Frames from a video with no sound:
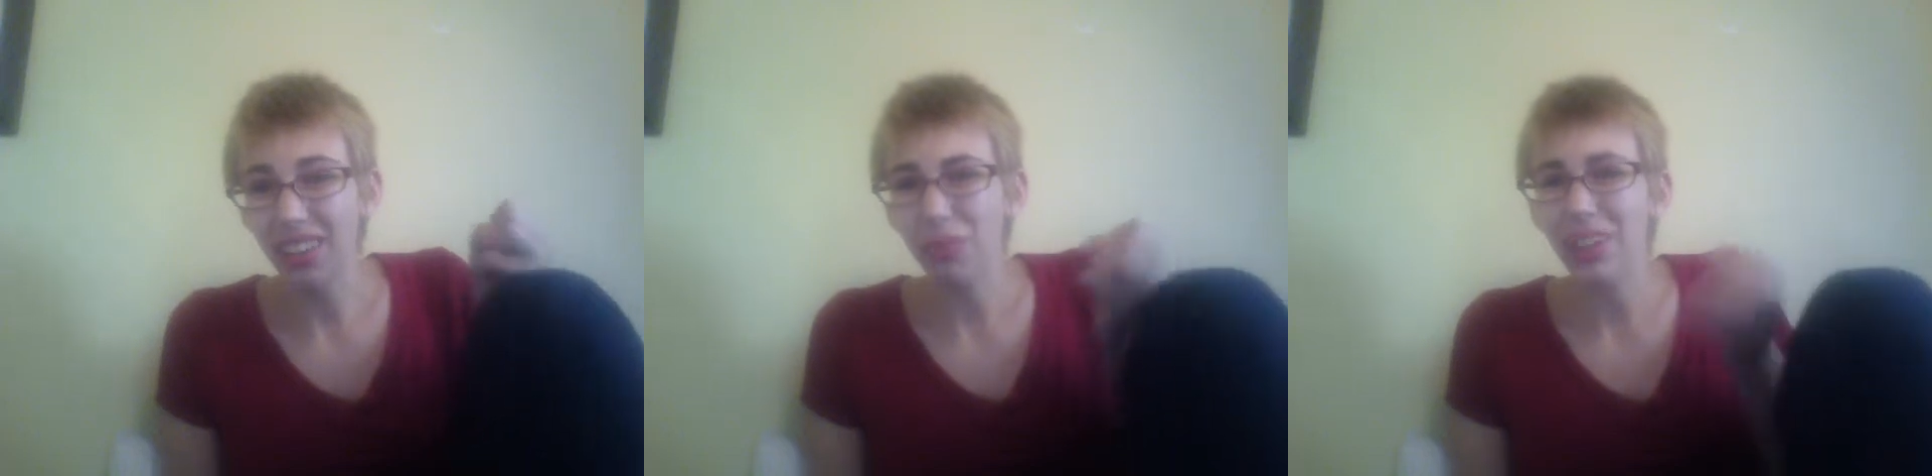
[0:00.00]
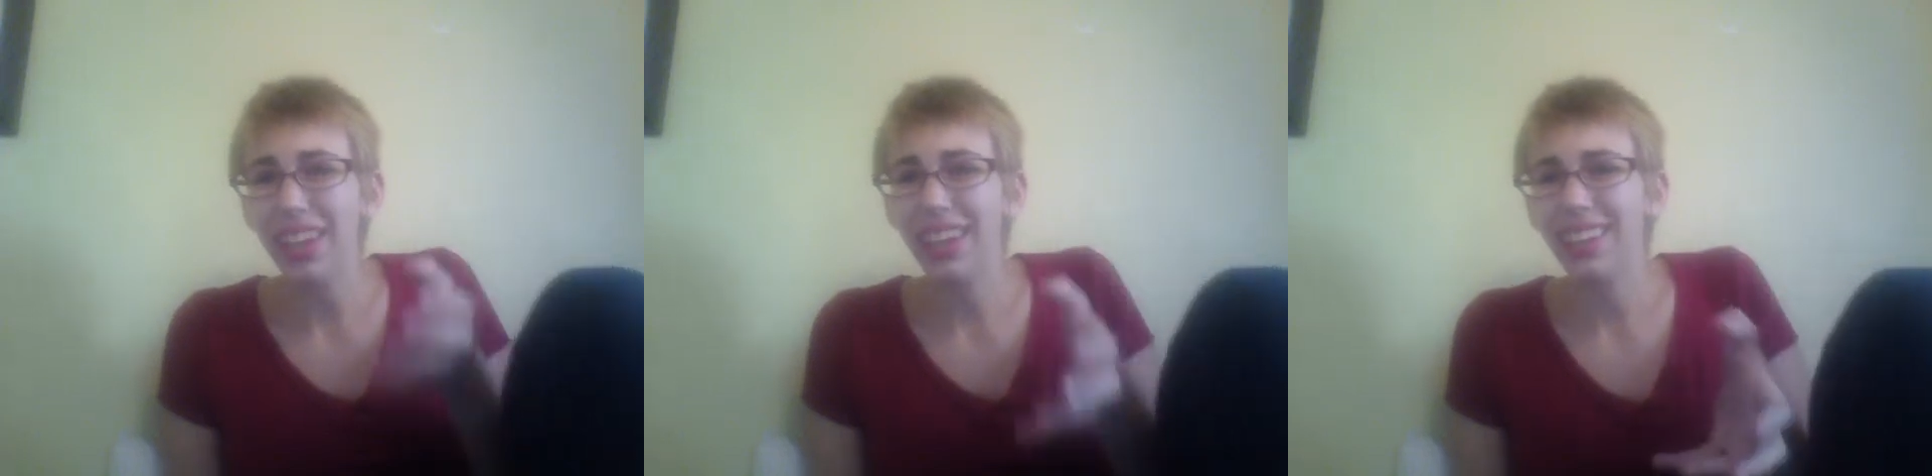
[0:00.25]

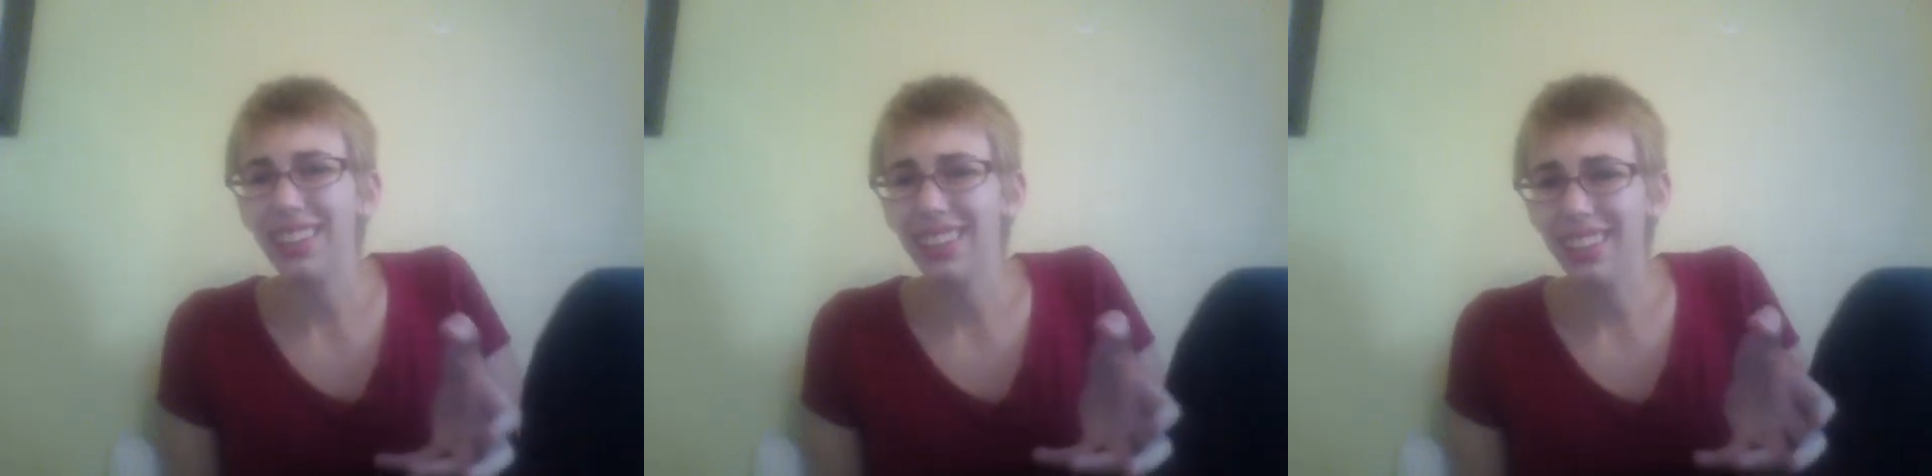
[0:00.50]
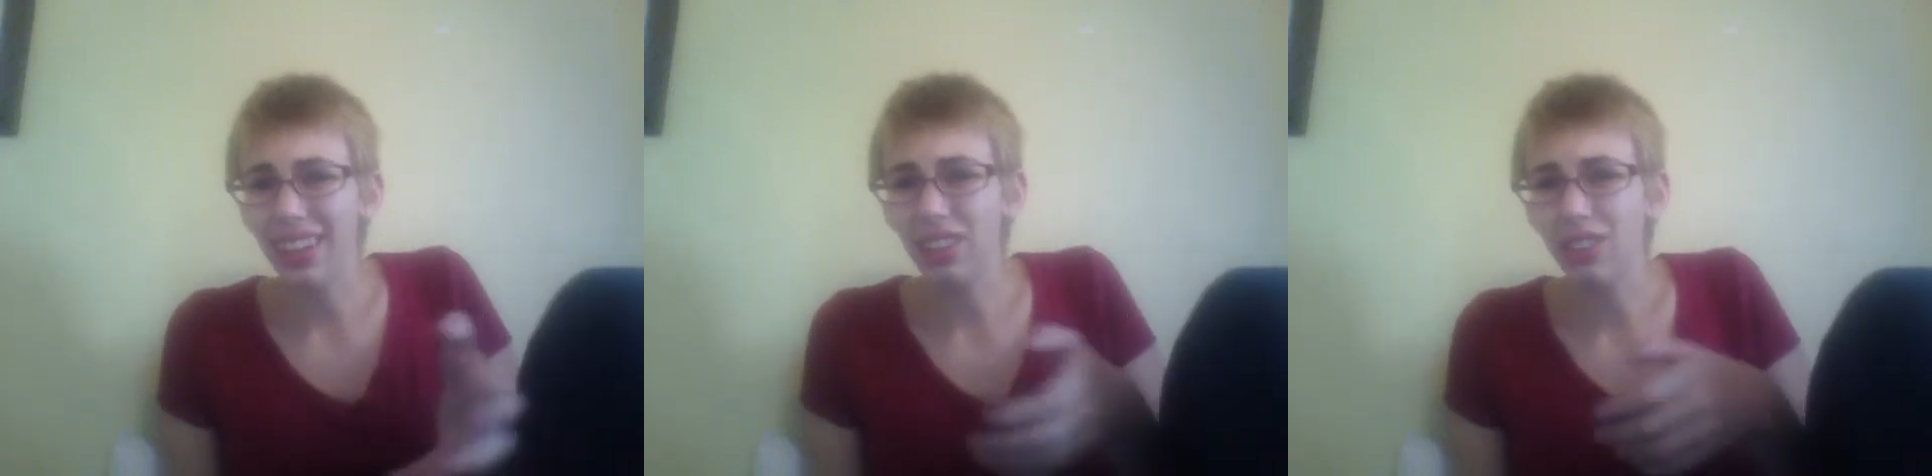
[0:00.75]
when
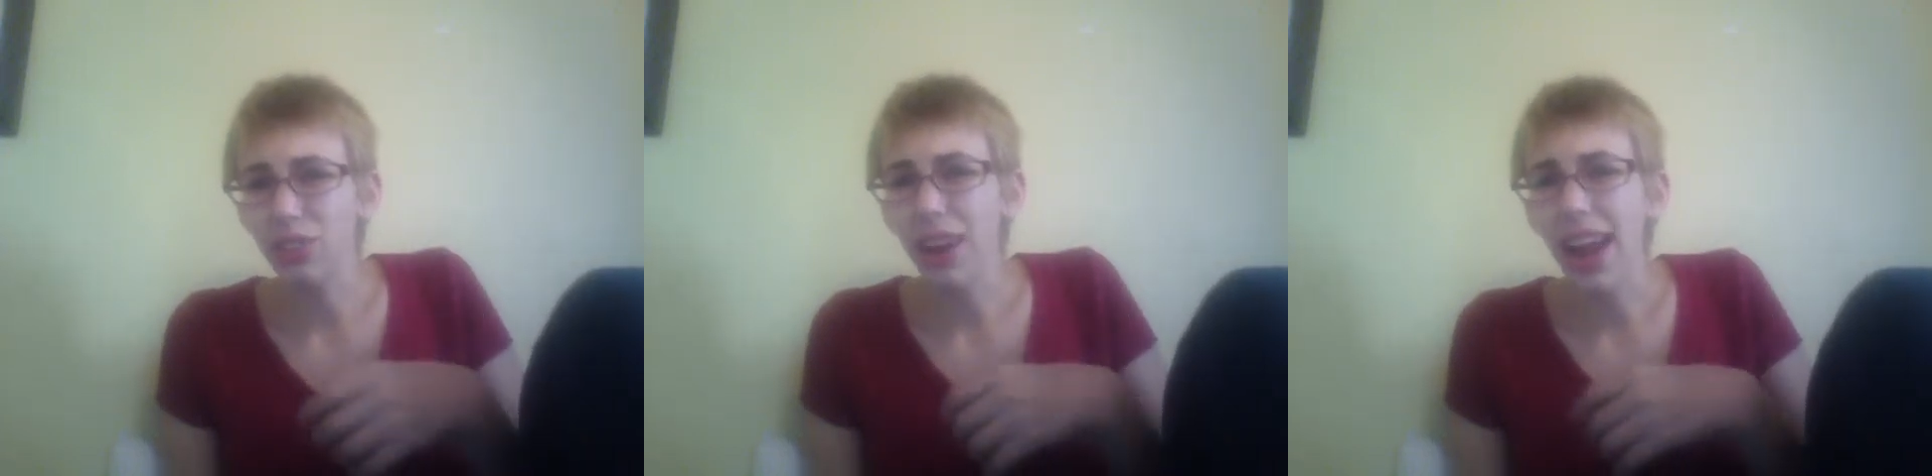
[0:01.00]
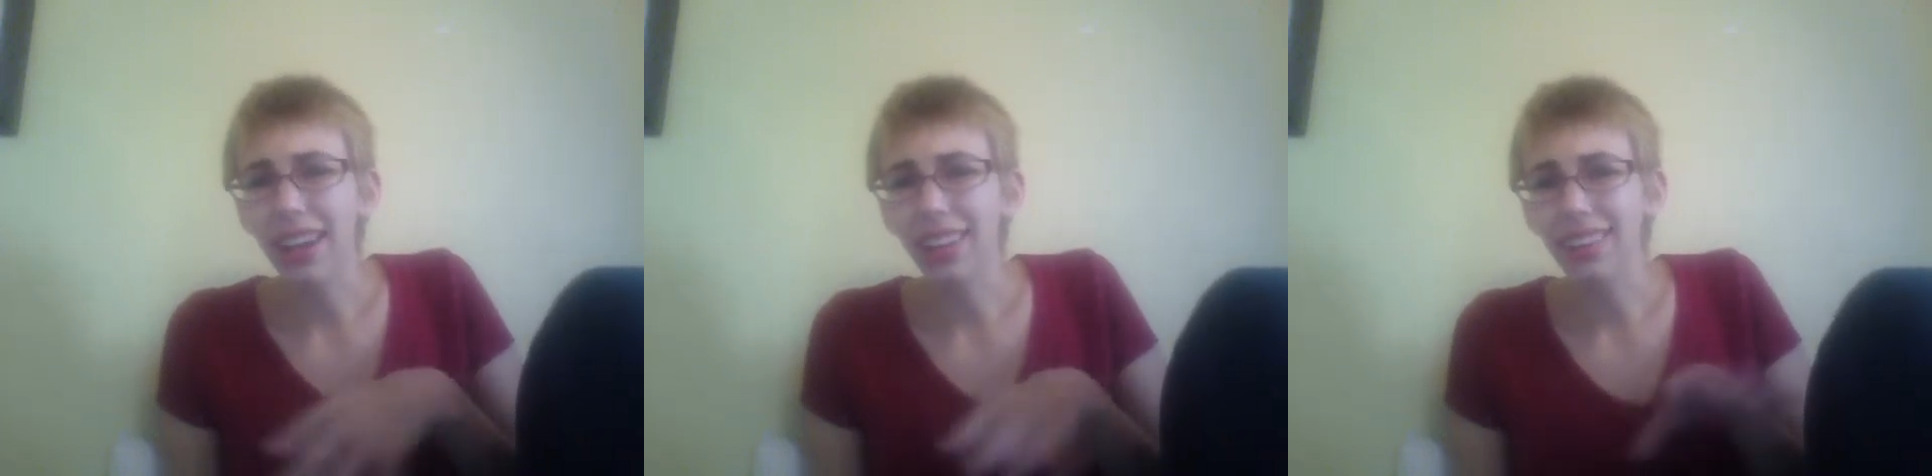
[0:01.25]
they
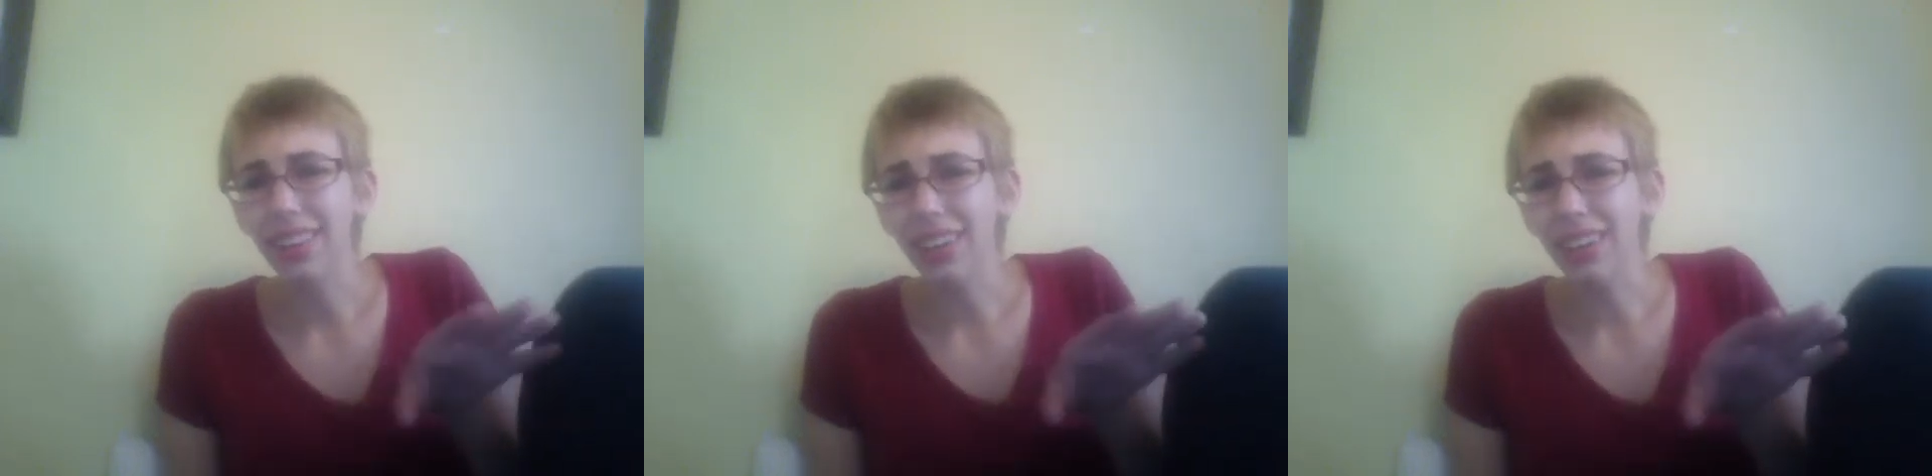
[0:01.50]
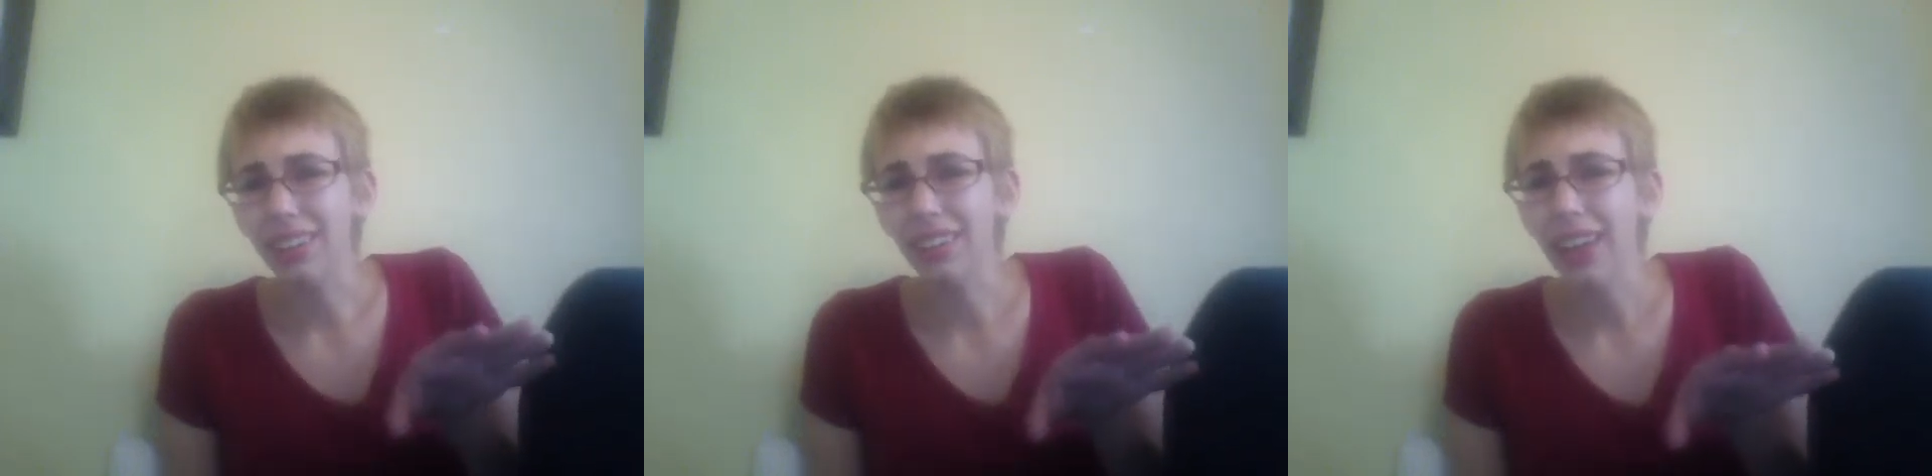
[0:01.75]
track the